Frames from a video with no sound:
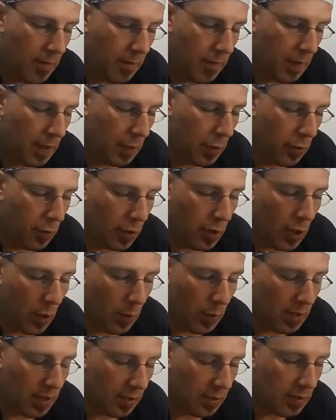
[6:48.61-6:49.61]
figure to go
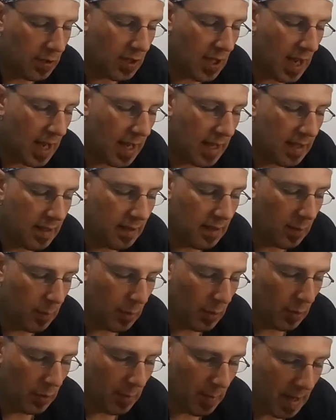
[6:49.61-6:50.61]
with their set to
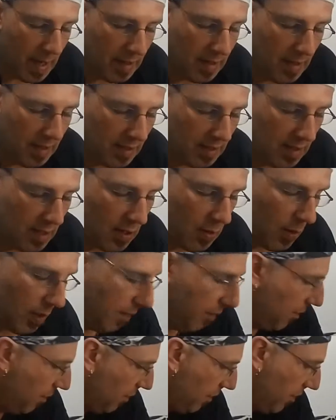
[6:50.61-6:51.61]
build Mantis, though I
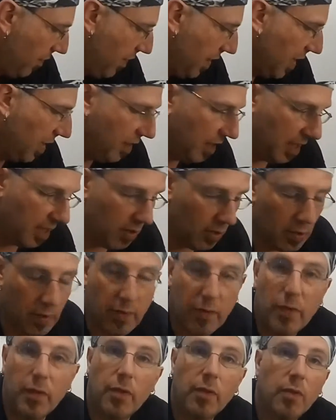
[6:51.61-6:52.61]
think they could
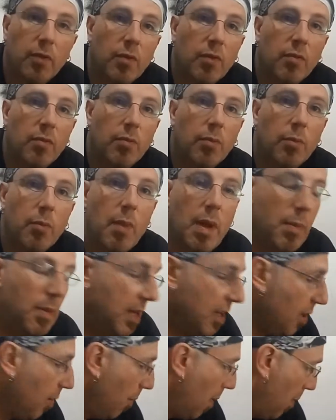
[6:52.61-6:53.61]
have maybe
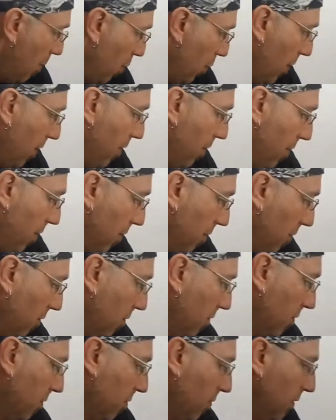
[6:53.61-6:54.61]
come up with
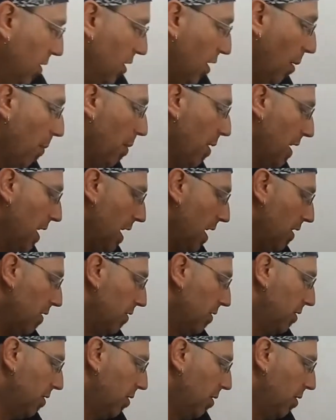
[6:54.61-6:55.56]
somebody else.